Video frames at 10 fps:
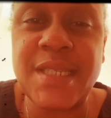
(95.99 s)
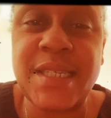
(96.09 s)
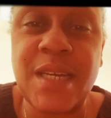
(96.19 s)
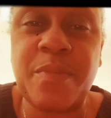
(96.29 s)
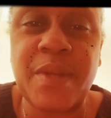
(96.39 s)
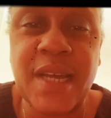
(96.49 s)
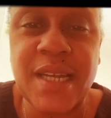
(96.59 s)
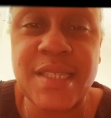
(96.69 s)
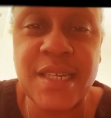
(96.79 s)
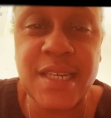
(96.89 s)
seed
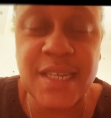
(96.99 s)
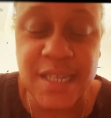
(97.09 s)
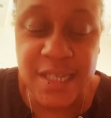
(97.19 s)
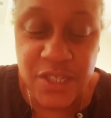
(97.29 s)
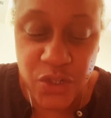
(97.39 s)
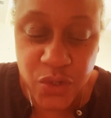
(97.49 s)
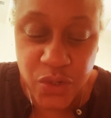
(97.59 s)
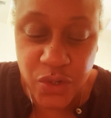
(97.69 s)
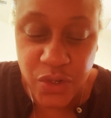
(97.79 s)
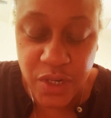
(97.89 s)
planted in your